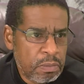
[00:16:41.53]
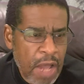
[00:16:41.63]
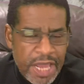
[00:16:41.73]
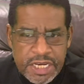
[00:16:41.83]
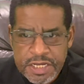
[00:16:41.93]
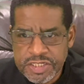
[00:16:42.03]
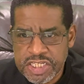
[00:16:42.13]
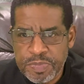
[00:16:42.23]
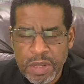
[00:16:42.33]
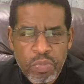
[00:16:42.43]
ideas that's
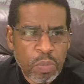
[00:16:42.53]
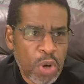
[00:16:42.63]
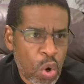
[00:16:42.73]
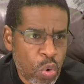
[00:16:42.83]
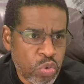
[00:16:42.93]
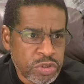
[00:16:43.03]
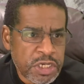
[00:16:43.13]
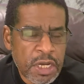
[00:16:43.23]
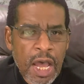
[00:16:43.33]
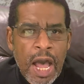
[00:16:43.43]
being proposed,
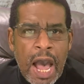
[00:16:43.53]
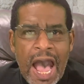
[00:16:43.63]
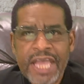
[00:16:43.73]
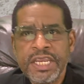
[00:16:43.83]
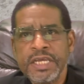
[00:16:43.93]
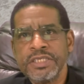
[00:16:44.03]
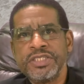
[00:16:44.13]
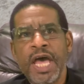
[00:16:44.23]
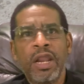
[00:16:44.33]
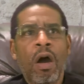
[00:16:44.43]
ideas
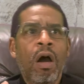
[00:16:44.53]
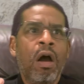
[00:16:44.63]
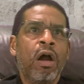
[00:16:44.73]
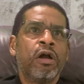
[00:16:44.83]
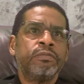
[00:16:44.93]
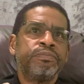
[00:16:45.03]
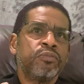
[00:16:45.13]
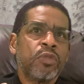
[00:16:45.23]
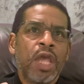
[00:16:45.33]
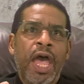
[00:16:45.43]
that are
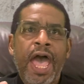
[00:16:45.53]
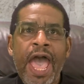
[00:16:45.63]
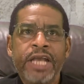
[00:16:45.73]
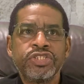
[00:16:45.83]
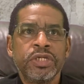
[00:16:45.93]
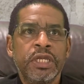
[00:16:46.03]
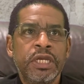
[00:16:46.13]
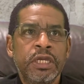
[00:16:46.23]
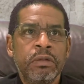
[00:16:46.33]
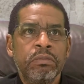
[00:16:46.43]

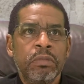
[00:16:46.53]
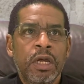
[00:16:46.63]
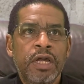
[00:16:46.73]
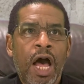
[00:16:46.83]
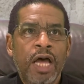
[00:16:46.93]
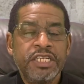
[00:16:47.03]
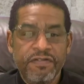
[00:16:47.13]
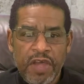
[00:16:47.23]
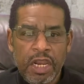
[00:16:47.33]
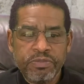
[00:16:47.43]
actually
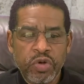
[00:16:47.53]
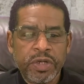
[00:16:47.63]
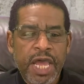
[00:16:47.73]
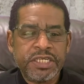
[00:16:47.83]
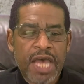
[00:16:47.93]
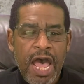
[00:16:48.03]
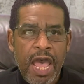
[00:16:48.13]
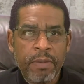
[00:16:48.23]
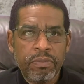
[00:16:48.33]
developed during that time.